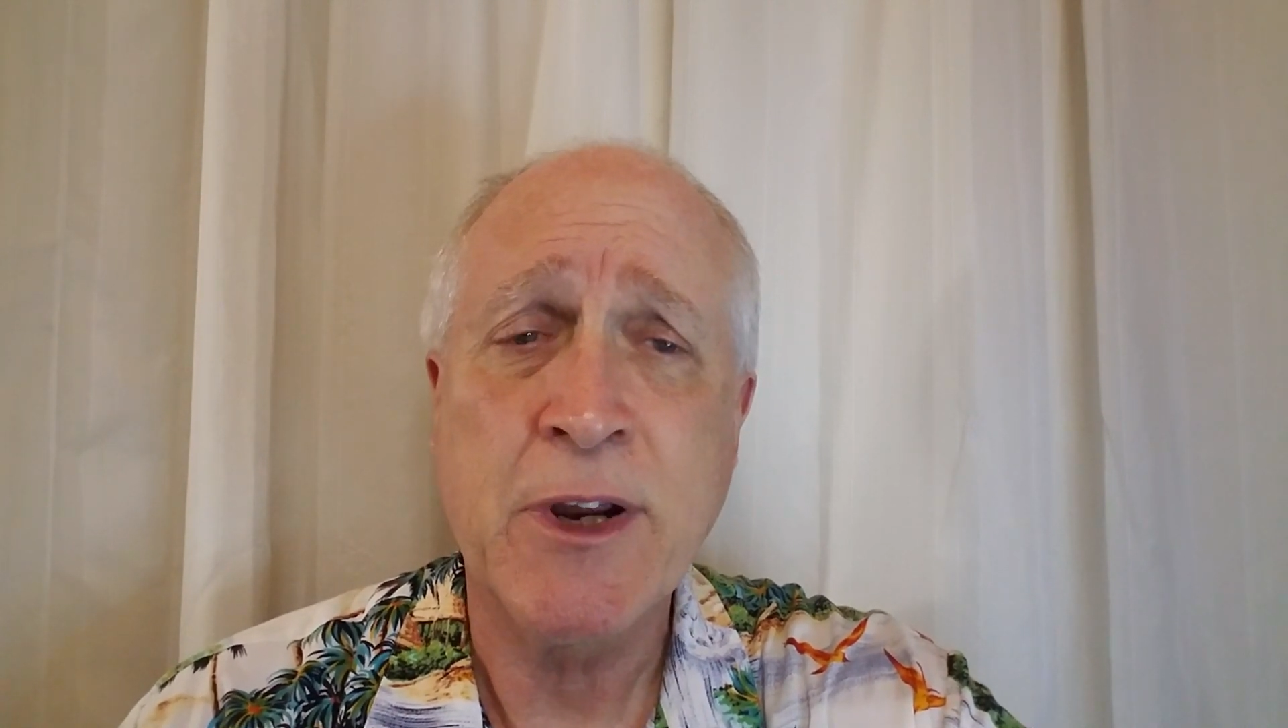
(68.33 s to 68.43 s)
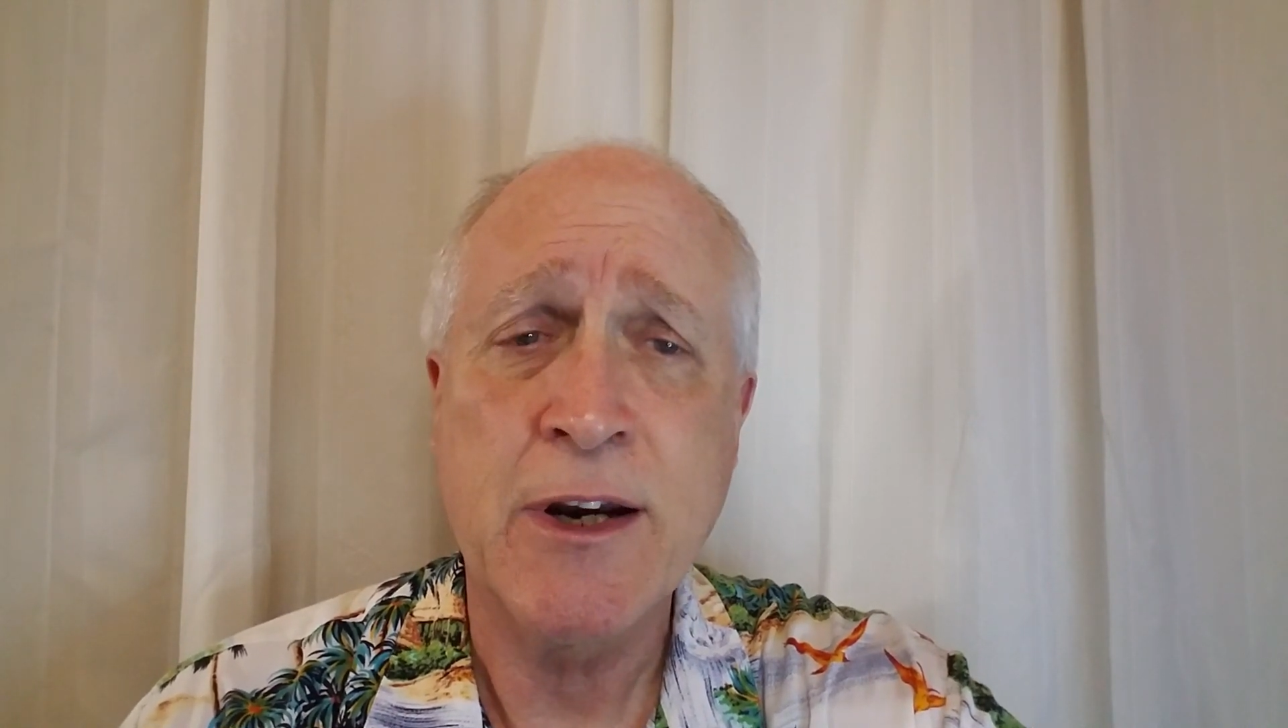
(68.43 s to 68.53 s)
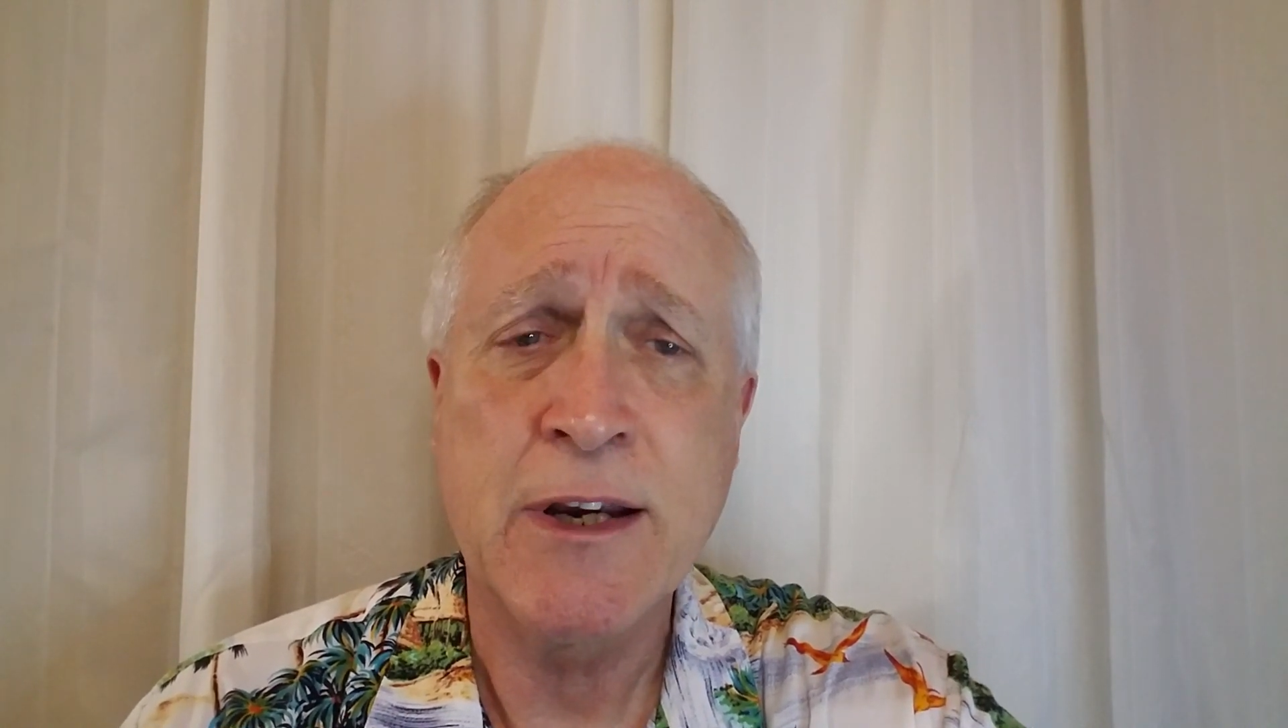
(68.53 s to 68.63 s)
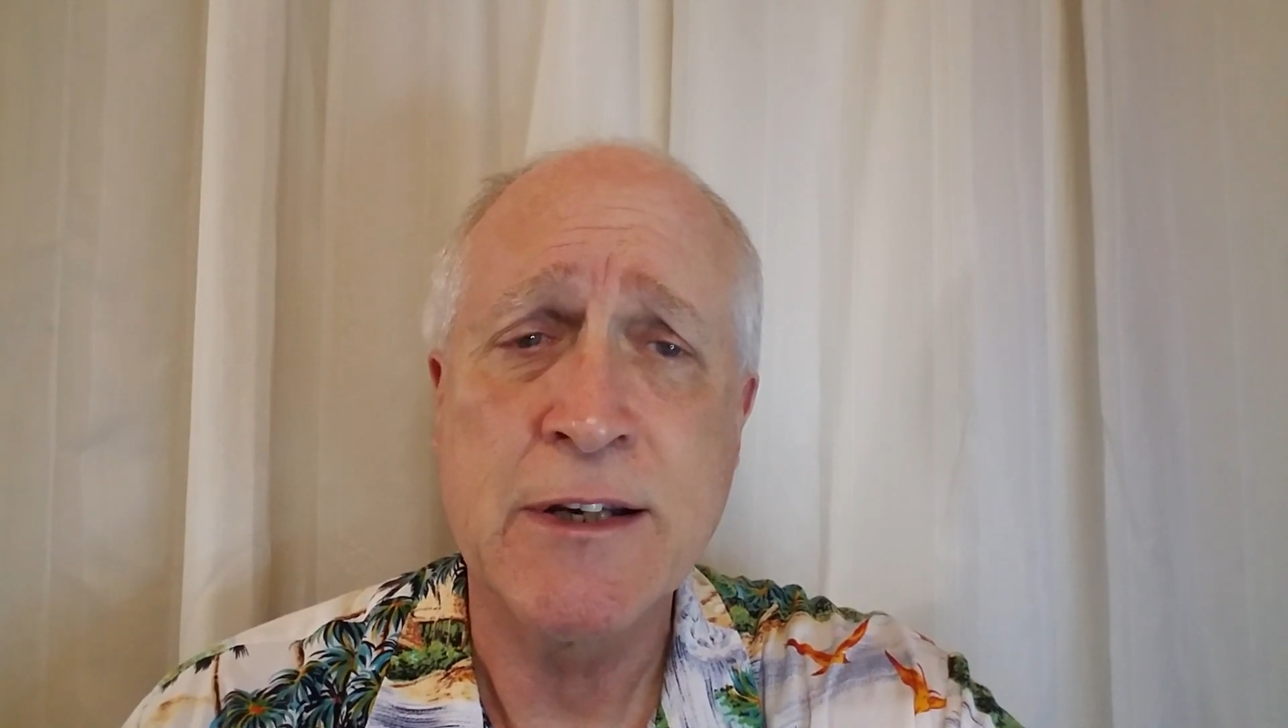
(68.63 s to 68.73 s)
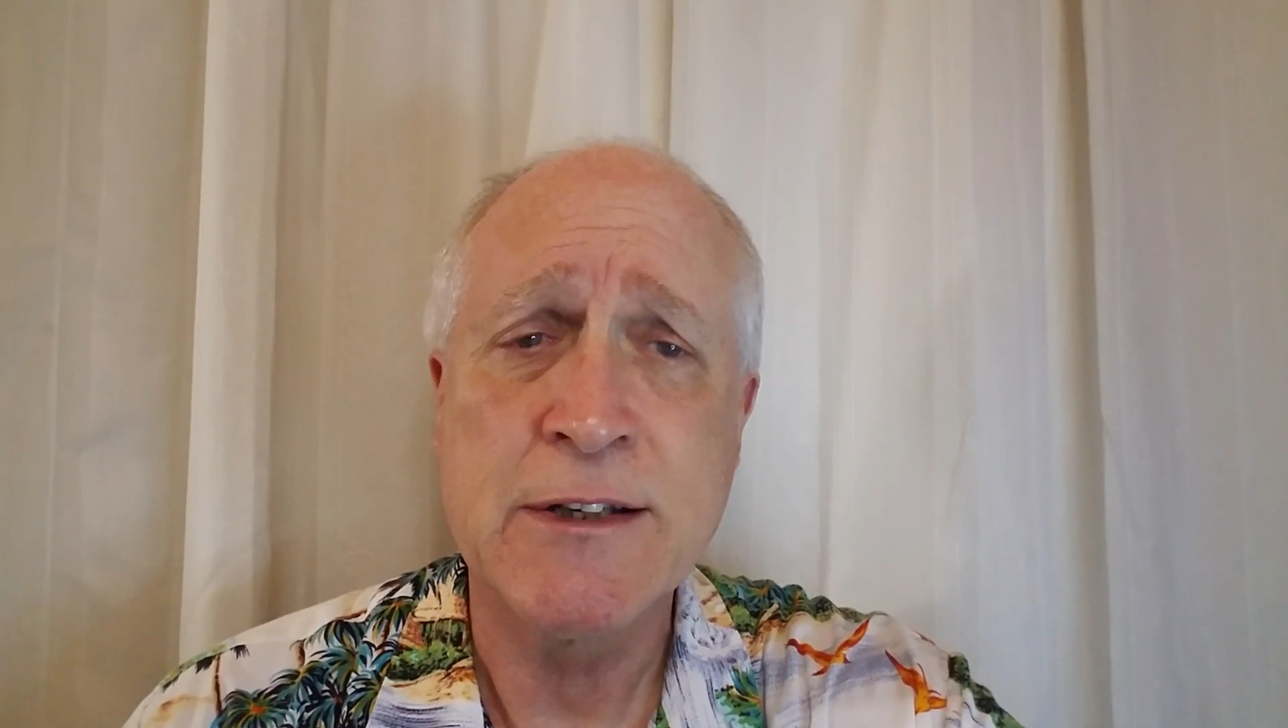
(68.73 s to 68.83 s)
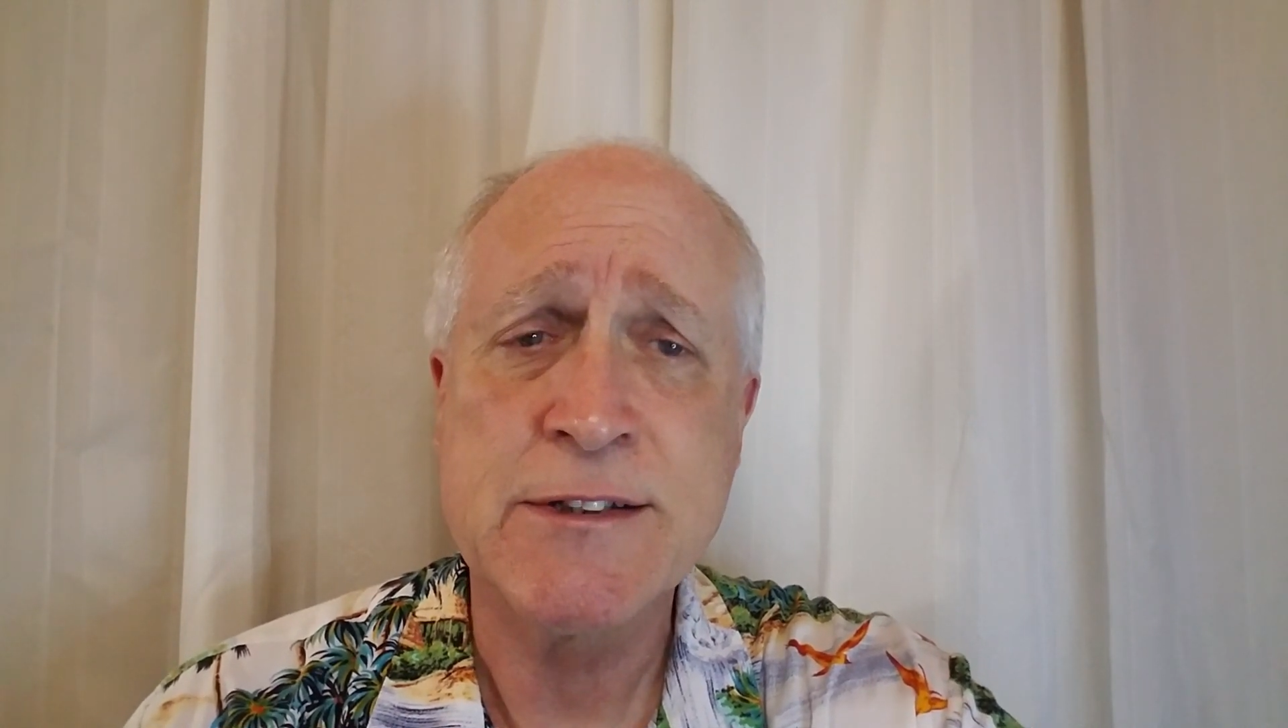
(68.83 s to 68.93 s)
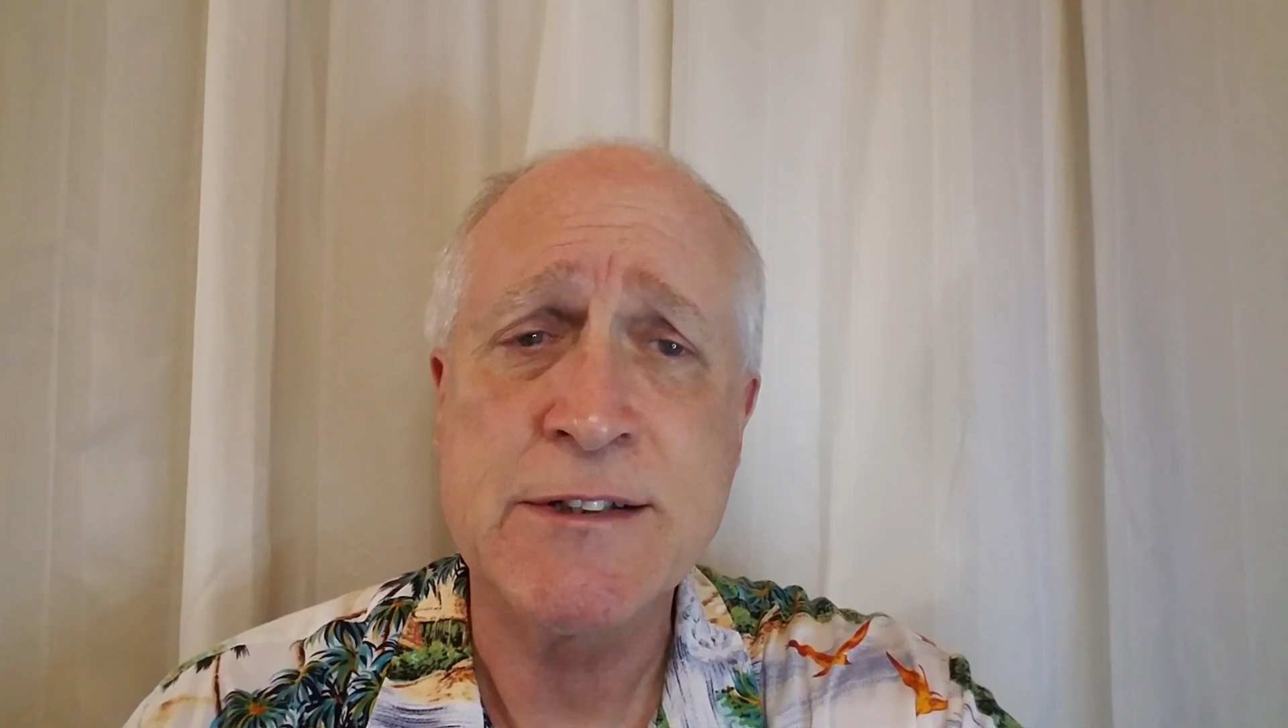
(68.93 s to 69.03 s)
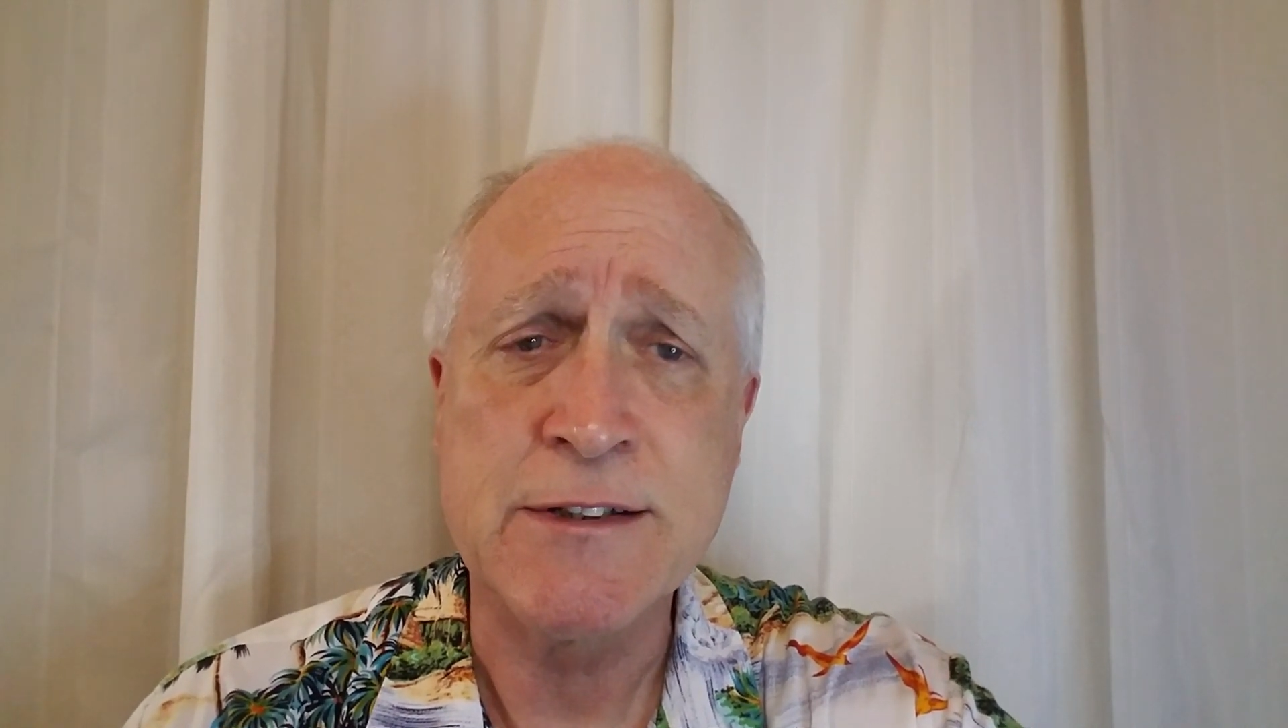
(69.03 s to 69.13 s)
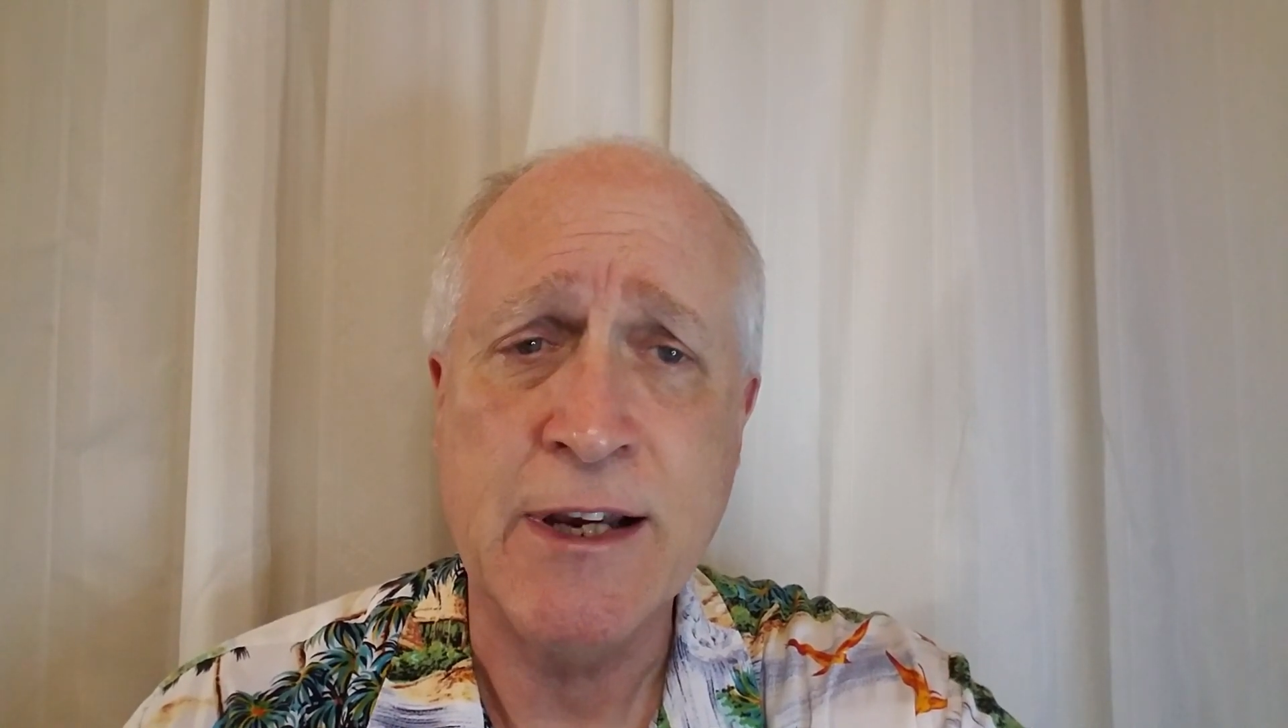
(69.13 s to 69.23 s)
out his